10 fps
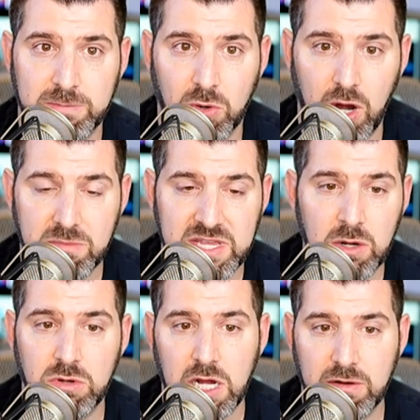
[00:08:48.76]
programs they
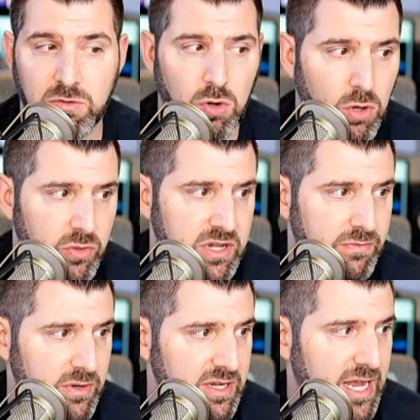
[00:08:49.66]
don't cover all the
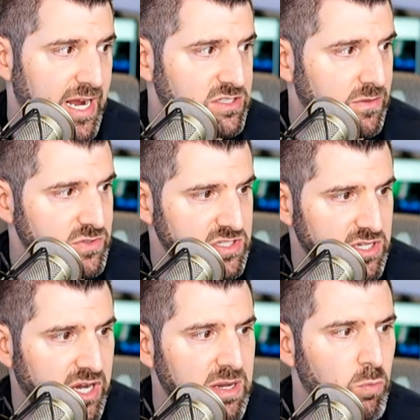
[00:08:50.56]
different attack surfaces
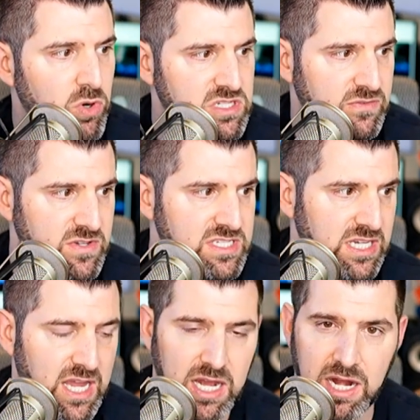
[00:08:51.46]
they're getting more
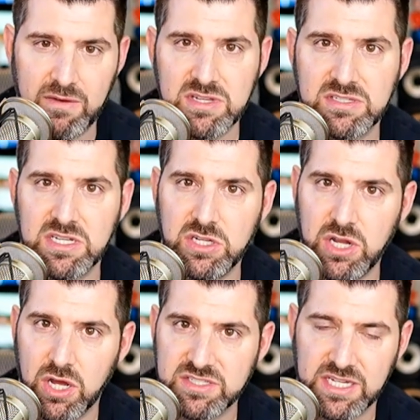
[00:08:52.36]
sophisticated obviously
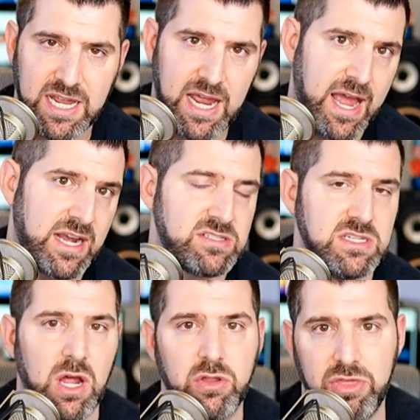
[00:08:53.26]
ddos attacks
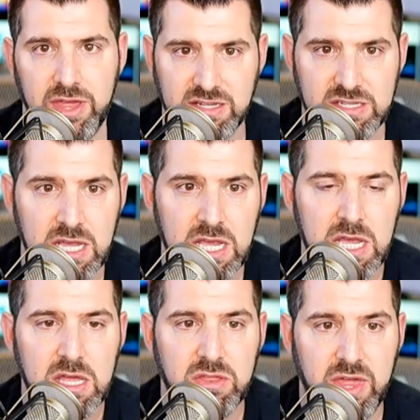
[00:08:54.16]
and other things
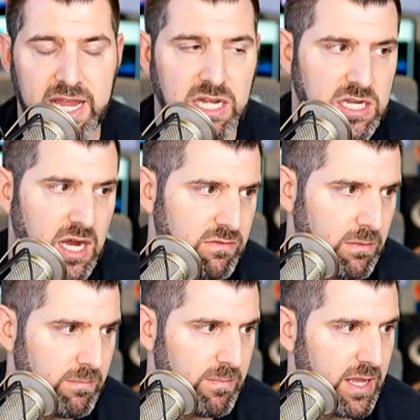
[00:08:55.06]
they can cover
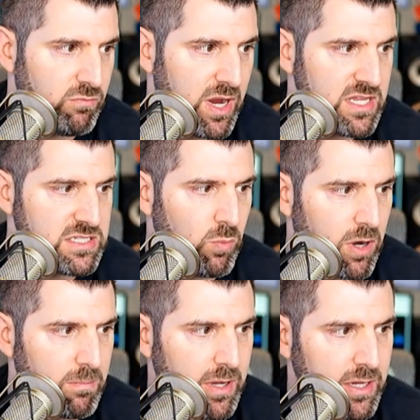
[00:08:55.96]
and
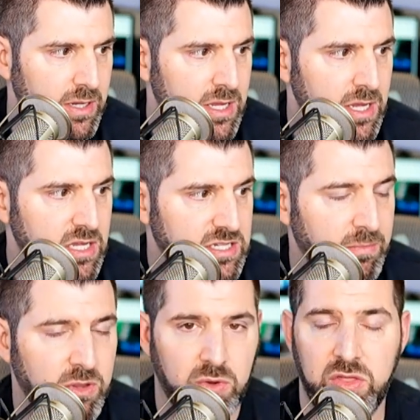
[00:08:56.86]
ransomware but some
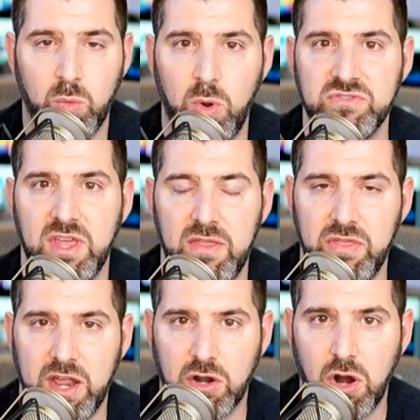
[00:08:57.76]
of the other ones that
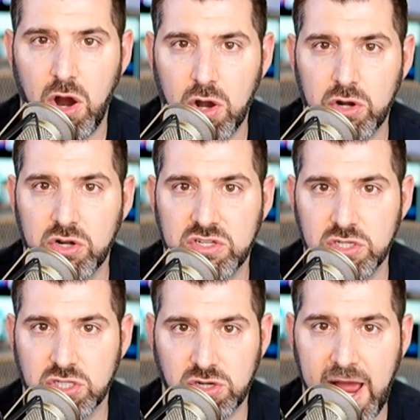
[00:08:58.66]
that are harder to
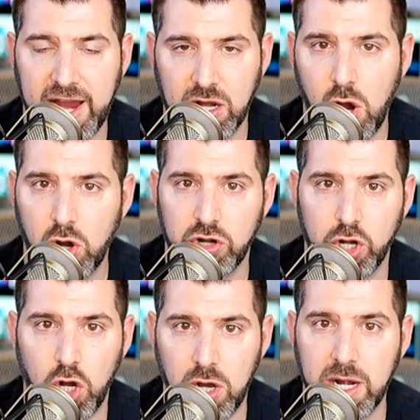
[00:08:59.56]
track and harder
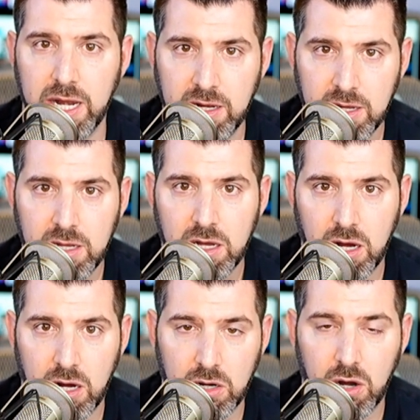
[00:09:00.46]
to audit
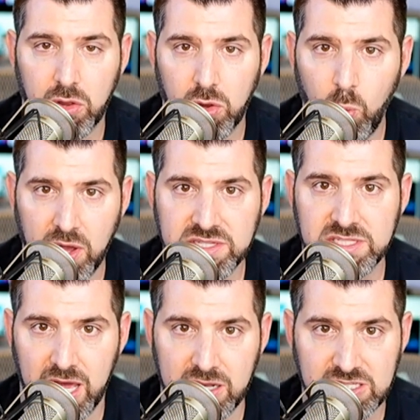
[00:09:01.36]
are are the ones
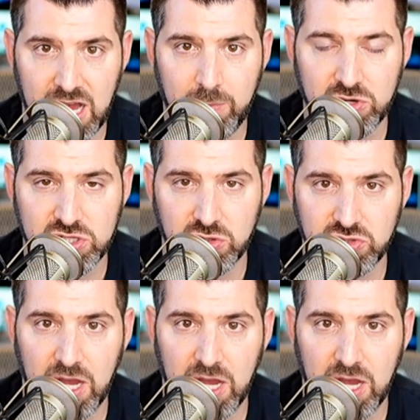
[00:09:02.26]
that cyber insurance